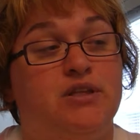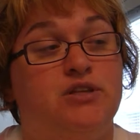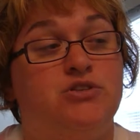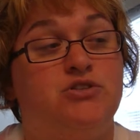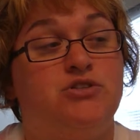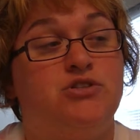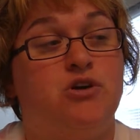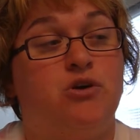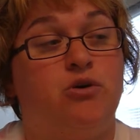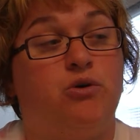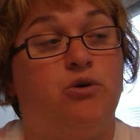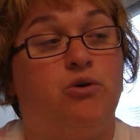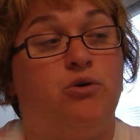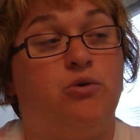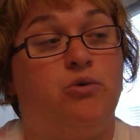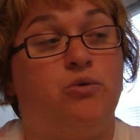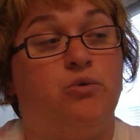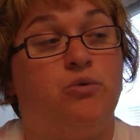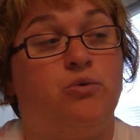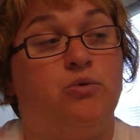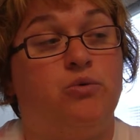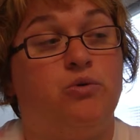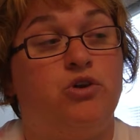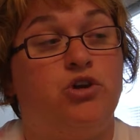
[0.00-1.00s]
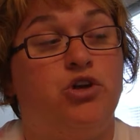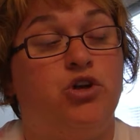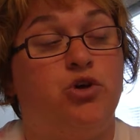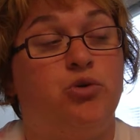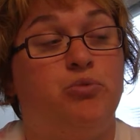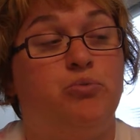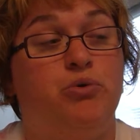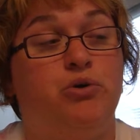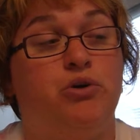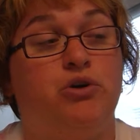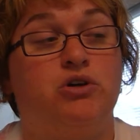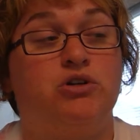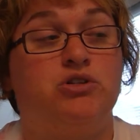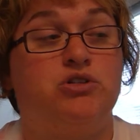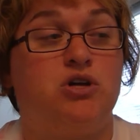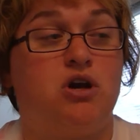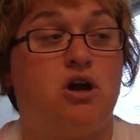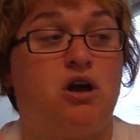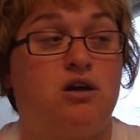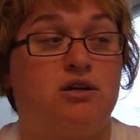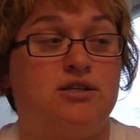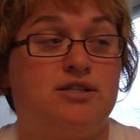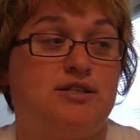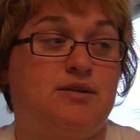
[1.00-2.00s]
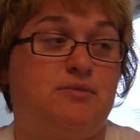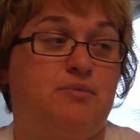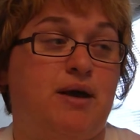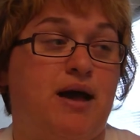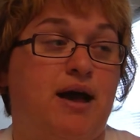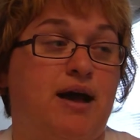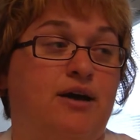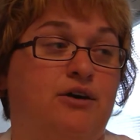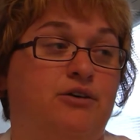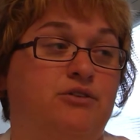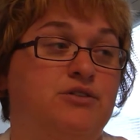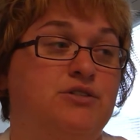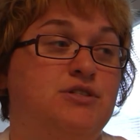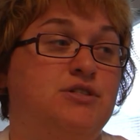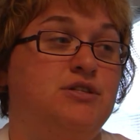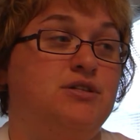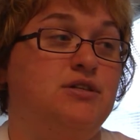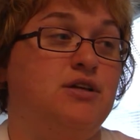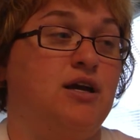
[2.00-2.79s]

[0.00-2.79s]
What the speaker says: So your book talks about